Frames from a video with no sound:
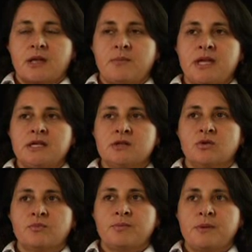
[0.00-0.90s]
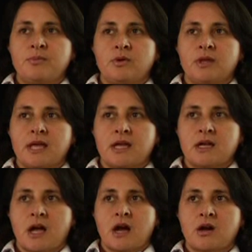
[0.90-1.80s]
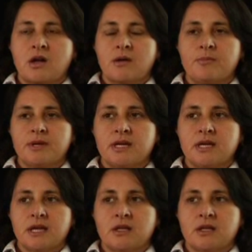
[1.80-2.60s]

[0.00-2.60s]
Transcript: it makes people like our company